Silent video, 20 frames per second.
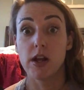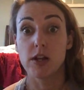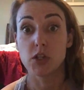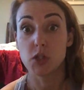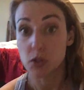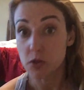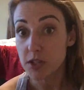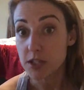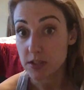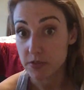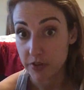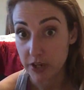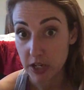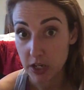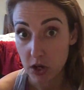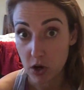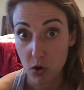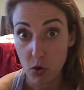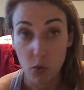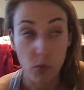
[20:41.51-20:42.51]
do this
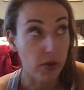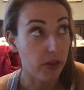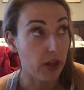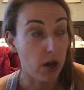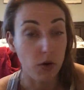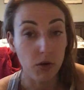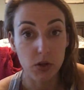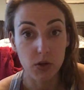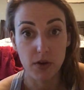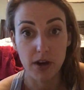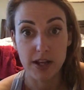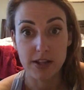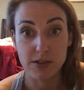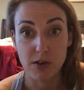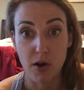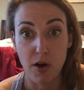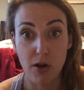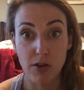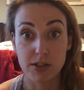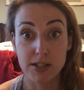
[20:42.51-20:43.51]
video without you guys
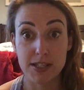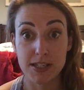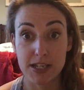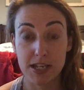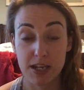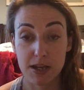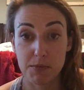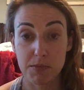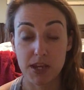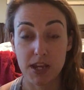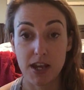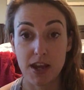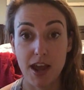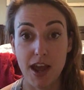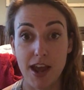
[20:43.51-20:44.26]
all seeing me.